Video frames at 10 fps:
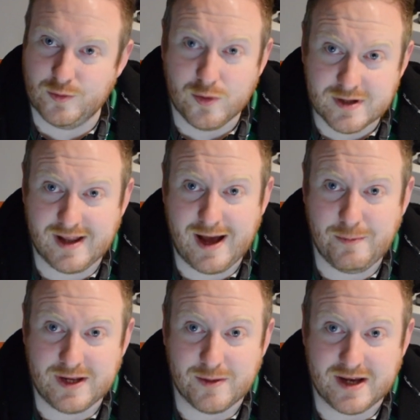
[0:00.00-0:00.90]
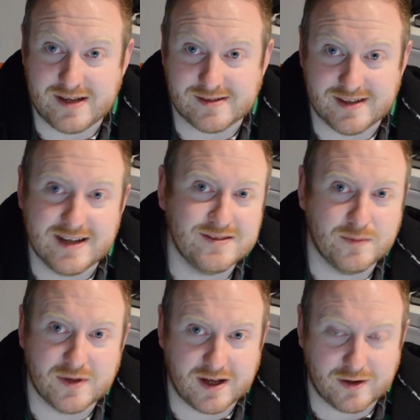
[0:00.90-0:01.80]
Wouldn't that be amazing? That's
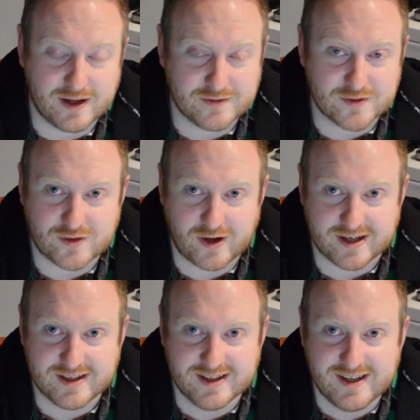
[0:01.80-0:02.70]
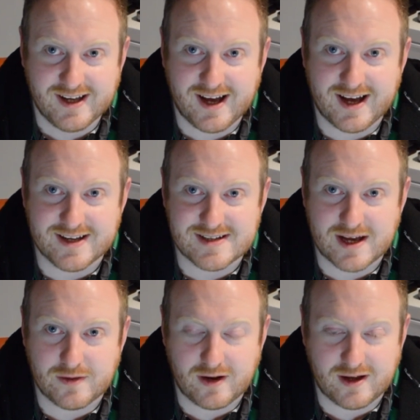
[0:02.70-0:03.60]
something I'm gonna have to try
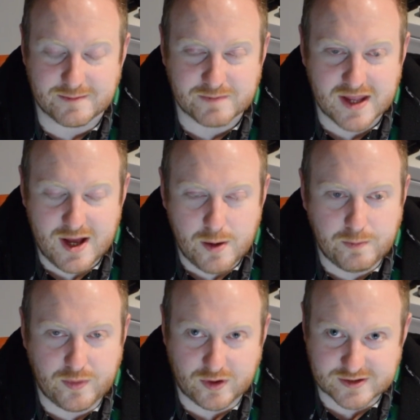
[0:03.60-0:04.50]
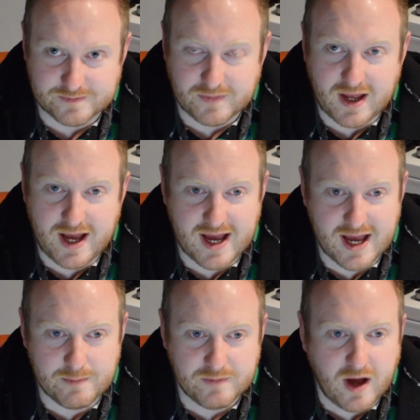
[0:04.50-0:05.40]
down the line. But
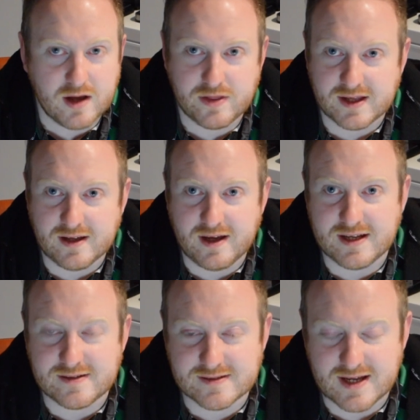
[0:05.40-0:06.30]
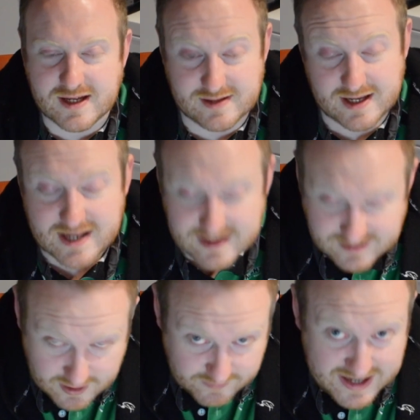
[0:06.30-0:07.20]
I think it is
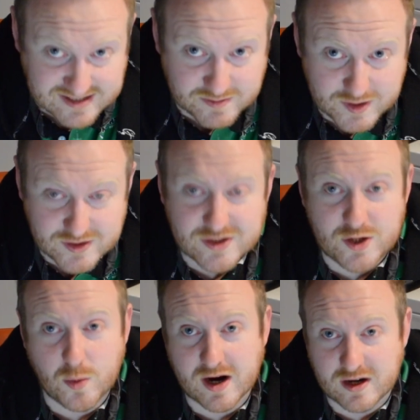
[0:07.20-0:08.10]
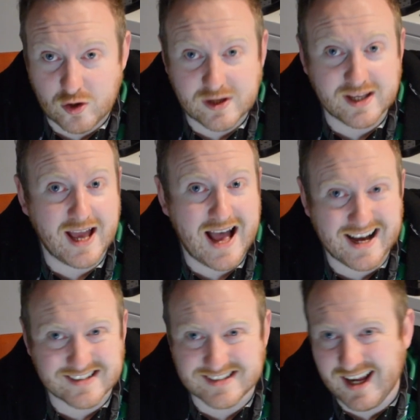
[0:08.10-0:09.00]
an investment. You are looking
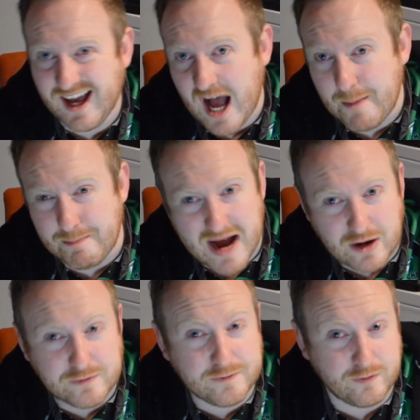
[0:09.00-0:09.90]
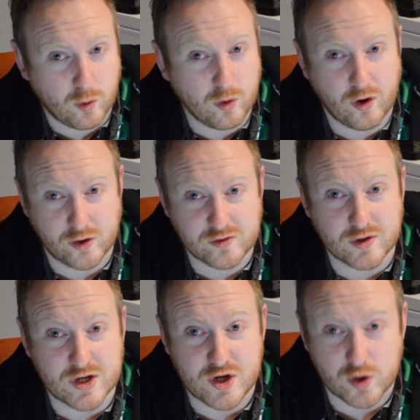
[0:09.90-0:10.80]
at about
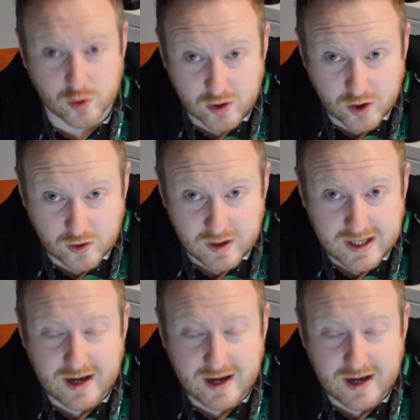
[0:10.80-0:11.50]
€400